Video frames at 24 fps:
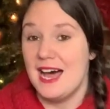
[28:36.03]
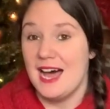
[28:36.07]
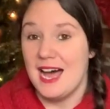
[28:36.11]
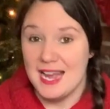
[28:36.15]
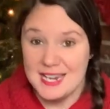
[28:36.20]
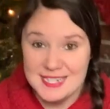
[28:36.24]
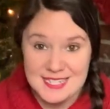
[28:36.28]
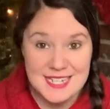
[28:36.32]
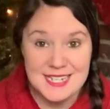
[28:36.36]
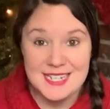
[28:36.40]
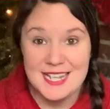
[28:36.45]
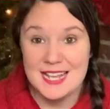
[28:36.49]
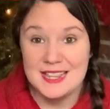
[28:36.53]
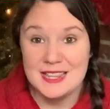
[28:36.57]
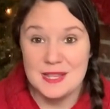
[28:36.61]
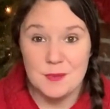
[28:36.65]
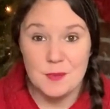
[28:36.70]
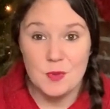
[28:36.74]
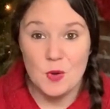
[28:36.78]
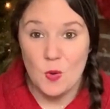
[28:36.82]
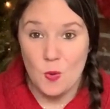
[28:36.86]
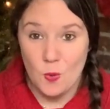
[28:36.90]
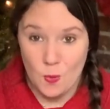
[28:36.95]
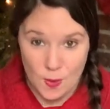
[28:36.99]
I did get
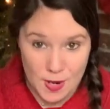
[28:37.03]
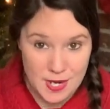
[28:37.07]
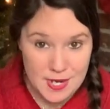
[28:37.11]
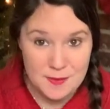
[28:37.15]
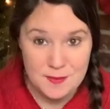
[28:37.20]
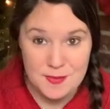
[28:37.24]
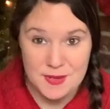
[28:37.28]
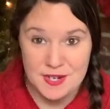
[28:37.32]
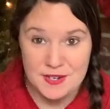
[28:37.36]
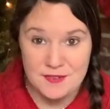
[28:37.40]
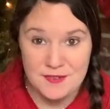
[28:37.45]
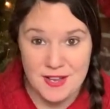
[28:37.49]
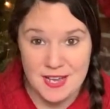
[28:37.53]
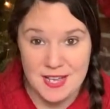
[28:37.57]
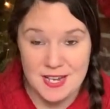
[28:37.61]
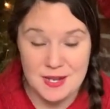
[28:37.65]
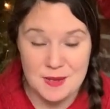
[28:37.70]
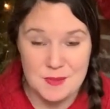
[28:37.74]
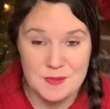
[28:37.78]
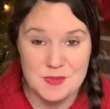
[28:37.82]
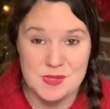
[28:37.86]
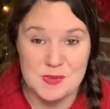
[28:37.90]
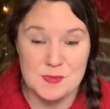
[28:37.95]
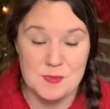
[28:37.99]
them quite a bit of
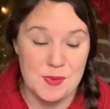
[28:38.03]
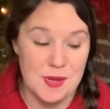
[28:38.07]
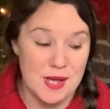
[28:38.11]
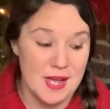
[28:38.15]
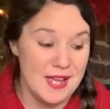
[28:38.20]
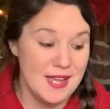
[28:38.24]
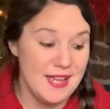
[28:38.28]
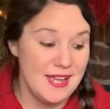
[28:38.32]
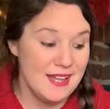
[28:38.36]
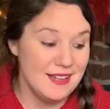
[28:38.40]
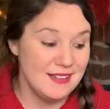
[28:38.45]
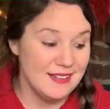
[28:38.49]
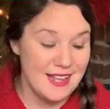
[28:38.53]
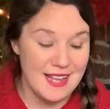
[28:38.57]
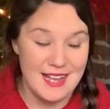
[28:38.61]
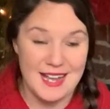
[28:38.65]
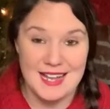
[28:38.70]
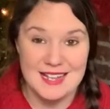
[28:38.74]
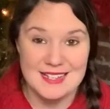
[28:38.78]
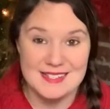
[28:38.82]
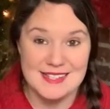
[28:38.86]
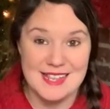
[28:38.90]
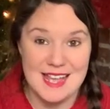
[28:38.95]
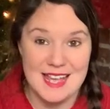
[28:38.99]
items, but like
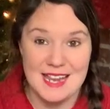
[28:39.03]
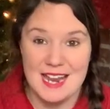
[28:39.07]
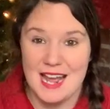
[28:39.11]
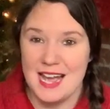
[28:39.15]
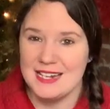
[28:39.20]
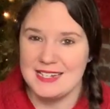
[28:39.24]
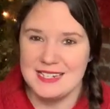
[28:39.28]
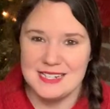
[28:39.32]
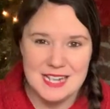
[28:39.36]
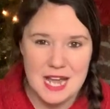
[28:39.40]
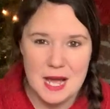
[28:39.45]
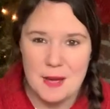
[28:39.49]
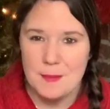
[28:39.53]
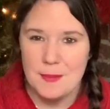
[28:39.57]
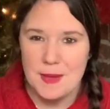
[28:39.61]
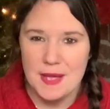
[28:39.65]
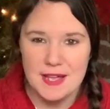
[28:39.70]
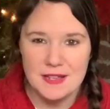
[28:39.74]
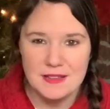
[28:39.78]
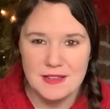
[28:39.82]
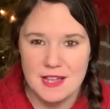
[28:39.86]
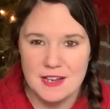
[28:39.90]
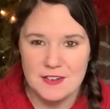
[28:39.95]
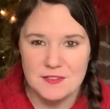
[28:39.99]
I said, I did not
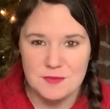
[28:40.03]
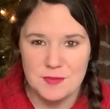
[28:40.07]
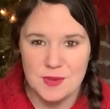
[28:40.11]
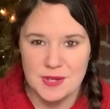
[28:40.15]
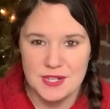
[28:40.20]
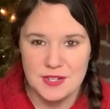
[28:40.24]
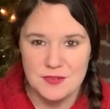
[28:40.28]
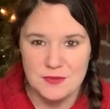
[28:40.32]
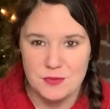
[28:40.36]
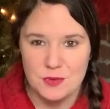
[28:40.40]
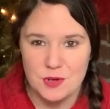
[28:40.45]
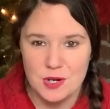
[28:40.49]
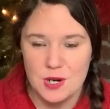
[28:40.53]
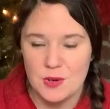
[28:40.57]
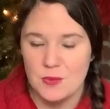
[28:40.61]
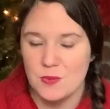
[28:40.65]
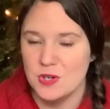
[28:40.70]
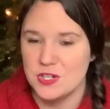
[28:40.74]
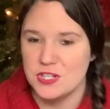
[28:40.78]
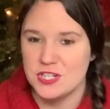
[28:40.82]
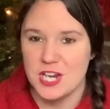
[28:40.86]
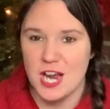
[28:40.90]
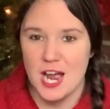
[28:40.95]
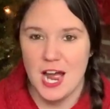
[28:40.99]
pay a lot of money for it,
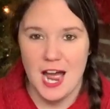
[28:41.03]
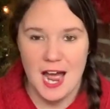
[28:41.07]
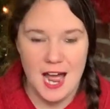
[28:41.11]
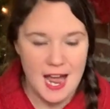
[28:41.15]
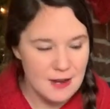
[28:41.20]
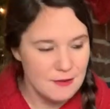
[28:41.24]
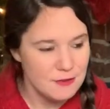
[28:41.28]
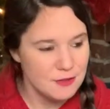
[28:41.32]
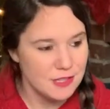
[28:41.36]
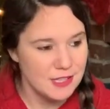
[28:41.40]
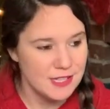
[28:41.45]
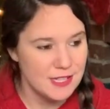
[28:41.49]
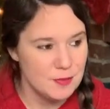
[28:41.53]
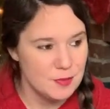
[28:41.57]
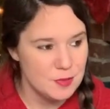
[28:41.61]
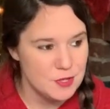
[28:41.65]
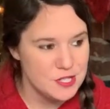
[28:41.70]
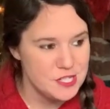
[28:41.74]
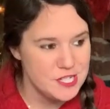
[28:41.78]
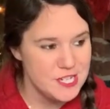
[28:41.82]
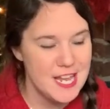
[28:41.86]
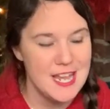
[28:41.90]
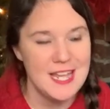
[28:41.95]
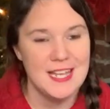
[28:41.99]
which I really
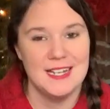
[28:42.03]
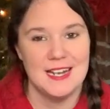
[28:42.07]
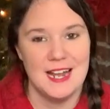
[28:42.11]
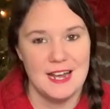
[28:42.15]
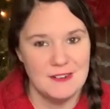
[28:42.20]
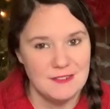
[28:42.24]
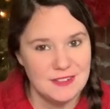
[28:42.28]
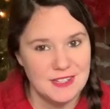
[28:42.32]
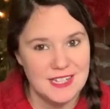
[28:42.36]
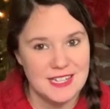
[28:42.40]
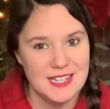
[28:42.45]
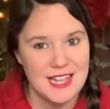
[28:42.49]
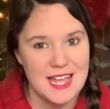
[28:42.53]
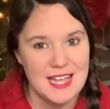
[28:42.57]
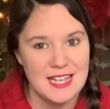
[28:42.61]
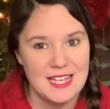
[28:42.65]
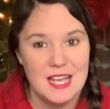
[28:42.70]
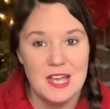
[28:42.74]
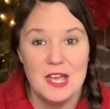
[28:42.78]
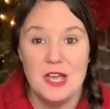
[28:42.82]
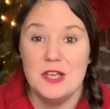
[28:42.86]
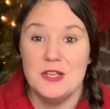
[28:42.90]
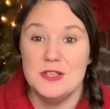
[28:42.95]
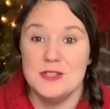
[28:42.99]
appreciate and I really
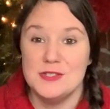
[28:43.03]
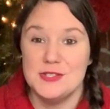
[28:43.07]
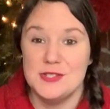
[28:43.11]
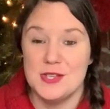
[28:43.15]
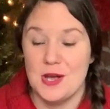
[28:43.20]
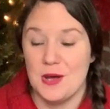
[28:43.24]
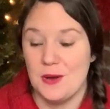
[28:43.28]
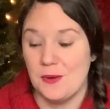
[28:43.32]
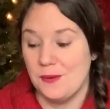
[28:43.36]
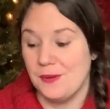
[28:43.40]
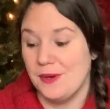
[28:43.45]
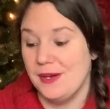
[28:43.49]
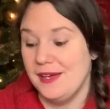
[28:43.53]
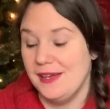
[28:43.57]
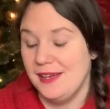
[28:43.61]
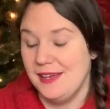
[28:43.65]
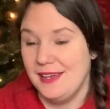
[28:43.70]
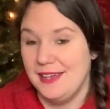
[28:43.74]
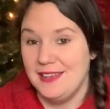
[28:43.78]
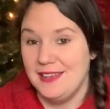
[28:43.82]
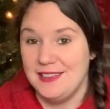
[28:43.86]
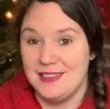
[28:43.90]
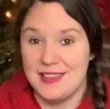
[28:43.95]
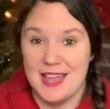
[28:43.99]
like. So
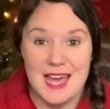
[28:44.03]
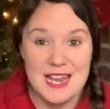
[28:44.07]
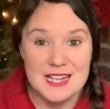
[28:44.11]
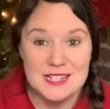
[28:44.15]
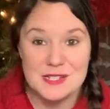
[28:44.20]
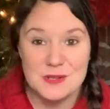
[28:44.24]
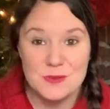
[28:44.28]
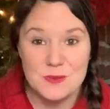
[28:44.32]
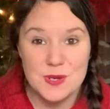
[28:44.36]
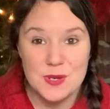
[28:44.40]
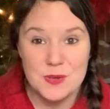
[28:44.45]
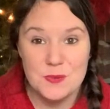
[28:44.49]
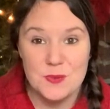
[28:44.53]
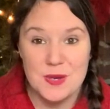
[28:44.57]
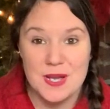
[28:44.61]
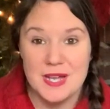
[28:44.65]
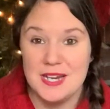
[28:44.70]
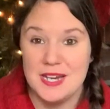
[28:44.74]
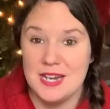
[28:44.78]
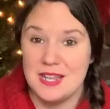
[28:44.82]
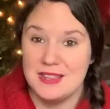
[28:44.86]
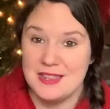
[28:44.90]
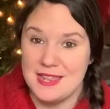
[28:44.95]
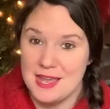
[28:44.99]
that is a
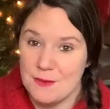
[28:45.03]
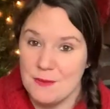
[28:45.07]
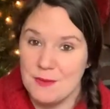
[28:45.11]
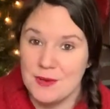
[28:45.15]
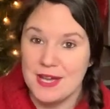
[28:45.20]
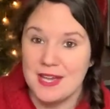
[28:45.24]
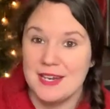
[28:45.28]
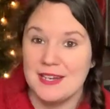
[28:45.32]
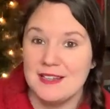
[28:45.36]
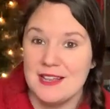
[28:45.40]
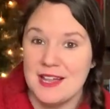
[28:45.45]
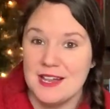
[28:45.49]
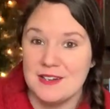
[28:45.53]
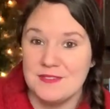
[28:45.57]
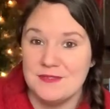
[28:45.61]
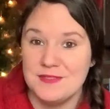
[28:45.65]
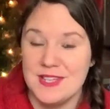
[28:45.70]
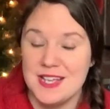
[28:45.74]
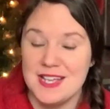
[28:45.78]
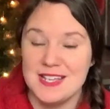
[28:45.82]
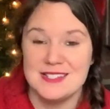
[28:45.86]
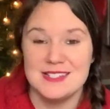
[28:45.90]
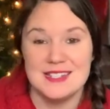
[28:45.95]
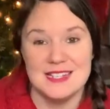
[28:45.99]
win-win. They will get a lot of
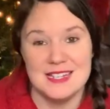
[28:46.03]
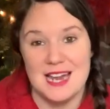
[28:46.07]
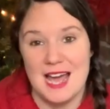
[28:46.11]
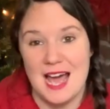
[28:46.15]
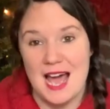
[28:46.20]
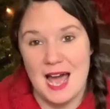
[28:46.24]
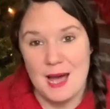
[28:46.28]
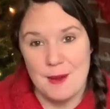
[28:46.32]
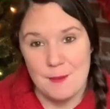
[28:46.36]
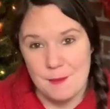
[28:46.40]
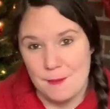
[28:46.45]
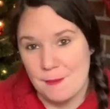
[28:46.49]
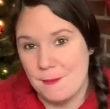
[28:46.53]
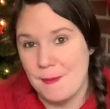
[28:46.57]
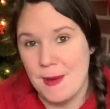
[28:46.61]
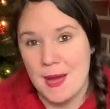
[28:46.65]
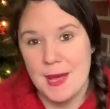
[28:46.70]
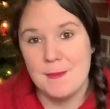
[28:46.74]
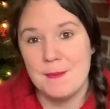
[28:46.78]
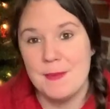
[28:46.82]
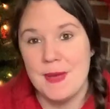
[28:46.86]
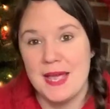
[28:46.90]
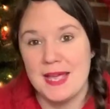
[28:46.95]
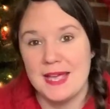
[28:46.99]
things, and
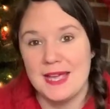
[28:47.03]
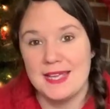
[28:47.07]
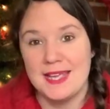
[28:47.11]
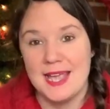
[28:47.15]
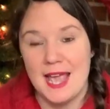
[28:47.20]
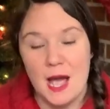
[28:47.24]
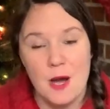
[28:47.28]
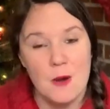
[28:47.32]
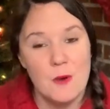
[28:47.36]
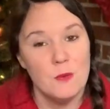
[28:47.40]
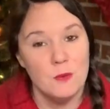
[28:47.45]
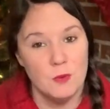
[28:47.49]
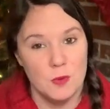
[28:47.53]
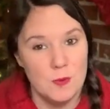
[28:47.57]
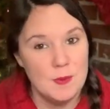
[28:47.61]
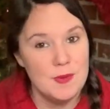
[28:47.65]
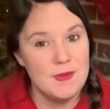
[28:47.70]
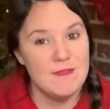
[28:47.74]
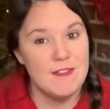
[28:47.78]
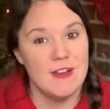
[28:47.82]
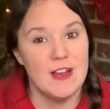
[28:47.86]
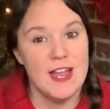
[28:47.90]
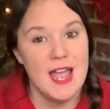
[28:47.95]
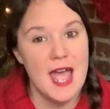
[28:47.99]
my bank account will
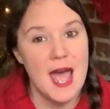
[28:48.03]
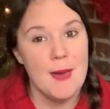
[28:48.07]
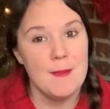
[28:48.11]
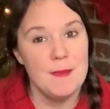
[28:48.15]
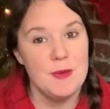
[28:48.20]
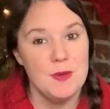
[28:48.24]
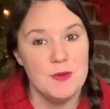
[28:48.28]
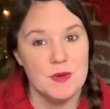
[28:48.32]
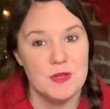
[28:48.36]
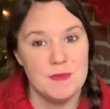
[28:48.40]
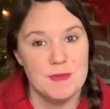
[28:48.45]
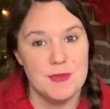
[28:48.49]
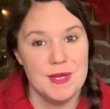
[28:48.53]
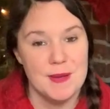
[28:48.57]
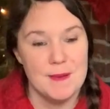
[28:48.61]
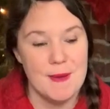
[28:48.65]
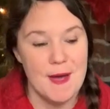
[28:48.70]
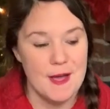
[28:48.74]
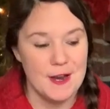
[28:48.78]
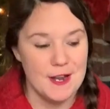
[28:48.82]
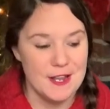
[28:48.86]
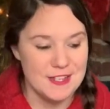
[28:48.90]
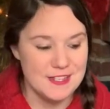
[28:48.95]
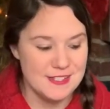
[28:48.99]
be very happy with me
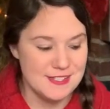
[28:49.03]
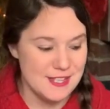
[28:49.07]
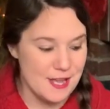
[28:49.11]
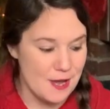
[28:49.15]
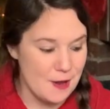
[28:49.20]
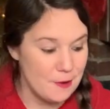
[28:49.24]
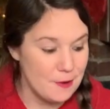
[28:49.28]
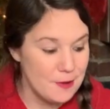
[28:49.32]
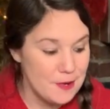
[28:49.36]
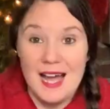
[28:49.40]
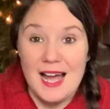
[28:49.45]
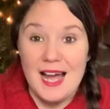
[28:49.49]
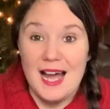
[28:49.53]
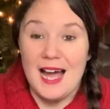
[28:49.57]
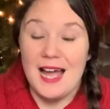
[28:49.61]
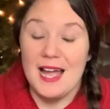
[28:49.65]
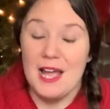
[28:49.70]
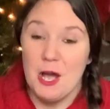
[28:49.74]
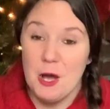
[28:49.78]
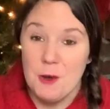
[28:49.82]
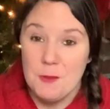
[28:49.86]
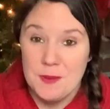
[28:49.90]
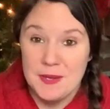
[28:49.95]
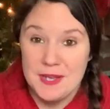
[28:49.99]
about it. So I
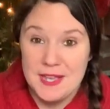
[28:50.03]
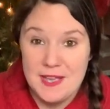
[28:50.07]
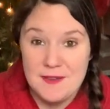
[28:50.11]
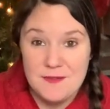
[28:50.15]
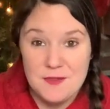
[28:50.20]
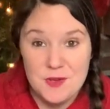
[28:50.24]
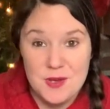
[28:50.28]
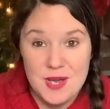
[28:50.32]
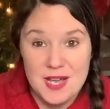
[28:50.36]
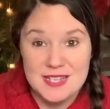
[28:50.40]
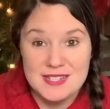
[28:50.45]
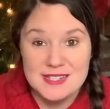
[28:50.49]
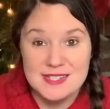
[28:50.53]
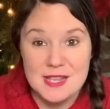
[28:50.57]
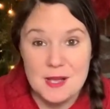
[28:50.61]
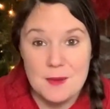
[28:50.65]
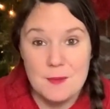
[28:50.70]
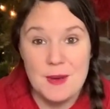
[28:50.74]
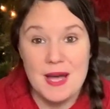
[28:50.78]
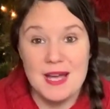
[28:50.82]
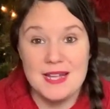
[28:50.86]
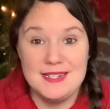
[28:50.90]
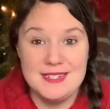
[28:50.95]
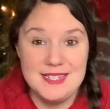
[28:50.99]
hope it gave you guys
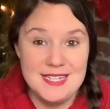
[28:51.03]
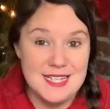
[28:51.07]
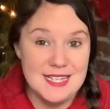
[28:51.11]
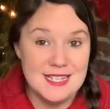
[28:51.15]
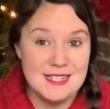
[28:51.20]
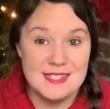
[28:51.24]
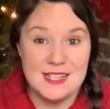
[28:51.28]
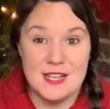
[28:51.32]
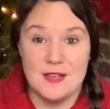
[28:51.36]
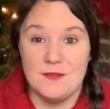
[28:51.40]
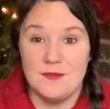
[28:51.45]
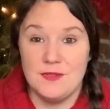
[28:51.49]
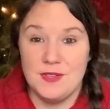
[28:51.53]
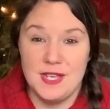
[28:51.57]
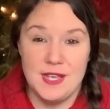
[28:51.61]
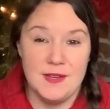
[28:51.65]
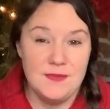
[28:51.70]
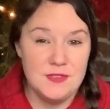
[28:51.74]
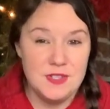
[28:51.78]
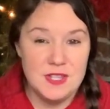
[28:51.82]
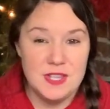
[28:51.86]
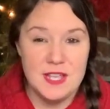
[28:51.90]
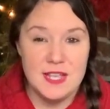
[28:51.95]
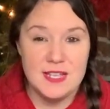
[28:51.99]
some ideas of
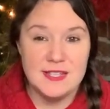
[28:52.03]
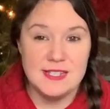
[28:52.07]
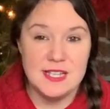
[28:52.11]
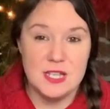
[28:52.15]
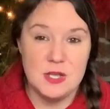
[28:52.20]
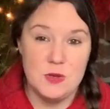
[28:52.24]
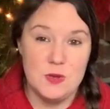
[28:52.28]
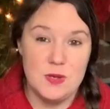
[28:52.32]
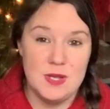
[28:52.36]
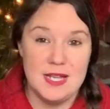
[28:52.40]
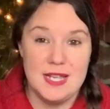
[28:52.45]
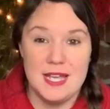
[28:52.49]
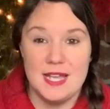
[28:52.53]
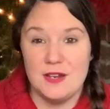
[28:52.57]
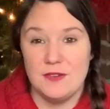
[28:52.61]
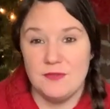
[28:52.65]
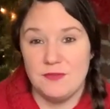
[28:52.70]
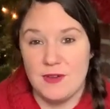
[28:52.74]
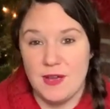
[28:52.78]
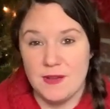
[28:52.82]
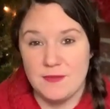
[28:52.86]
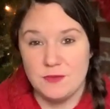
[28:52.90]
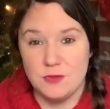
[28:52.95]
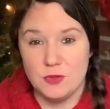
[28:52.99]
gift things that you can get
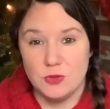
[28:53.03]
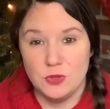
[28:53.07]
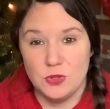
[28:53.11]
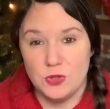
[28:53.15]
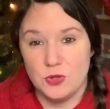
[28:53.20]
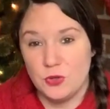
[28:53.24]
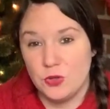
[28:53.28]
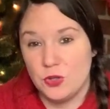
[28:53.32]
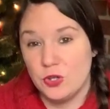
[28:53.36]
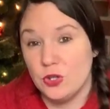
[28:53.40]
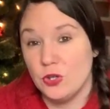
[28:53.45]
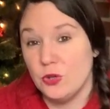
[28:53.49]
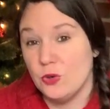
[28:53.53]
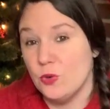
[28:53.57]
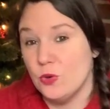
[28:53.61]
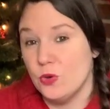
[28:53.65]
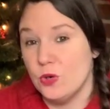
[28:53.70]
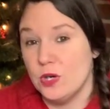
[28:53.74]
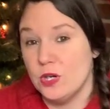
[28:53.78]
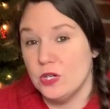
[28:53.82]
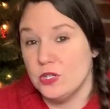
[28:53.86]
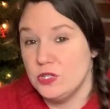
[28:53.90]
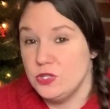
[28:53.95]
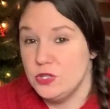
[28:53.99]
a 5-year-old little girl
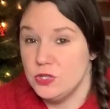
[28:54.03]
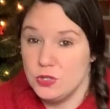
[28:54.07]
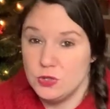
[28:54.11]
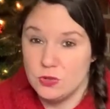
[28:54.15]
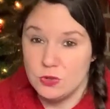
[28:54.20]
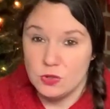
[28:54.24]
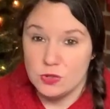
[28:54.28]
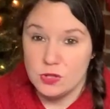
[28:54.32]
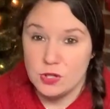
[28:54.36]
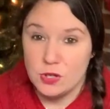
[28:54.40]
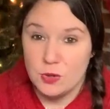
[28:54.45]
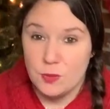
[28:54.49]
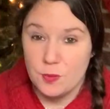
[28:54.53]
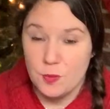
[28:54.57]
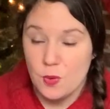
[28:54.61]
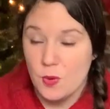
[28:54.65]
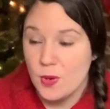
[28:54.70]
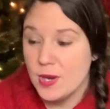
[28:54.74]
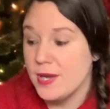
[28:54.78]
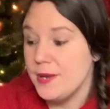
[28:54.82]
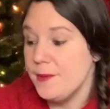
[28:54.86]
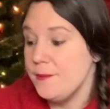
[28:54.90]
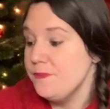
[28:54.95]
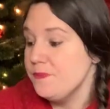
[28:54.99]
or a 2-year-old little
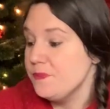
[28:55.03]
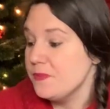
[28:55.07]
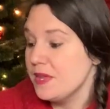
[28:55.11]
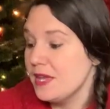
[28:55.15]
boy.